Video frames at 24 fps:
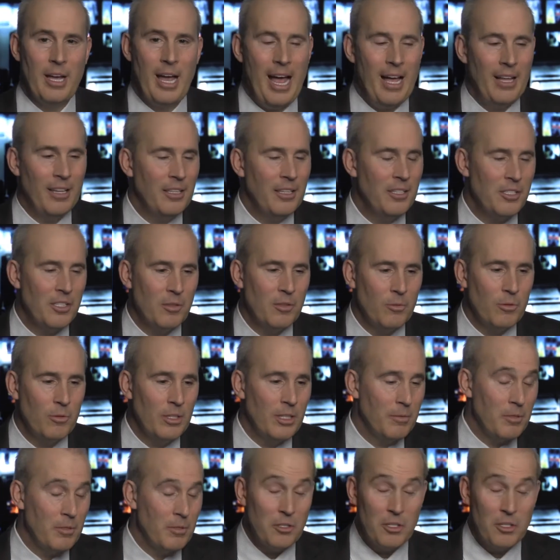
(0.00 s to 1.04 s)
Allison
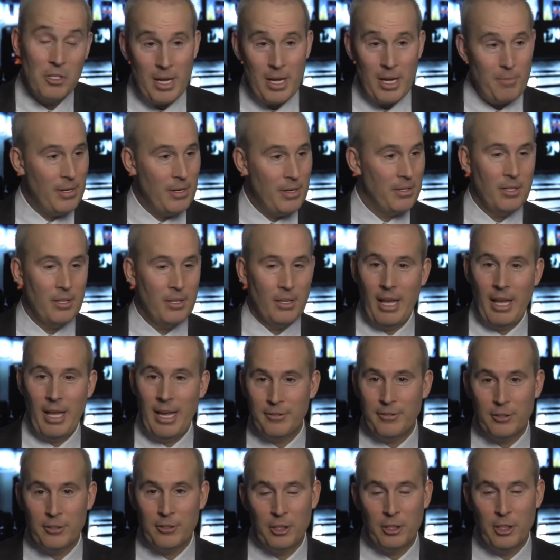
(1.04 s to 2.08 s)
Williams, she may be a
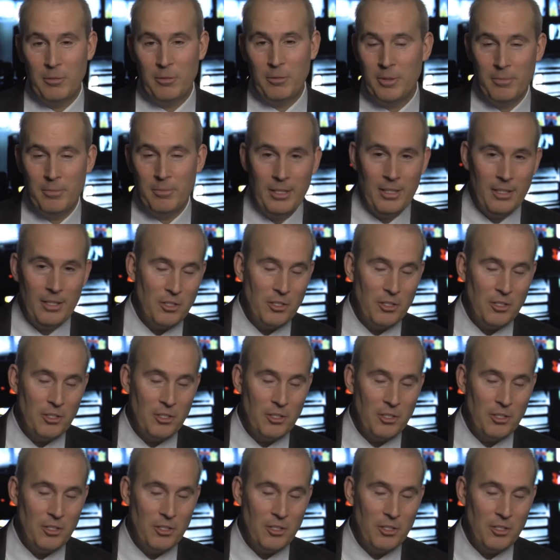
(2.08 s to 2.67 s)
delightful human being.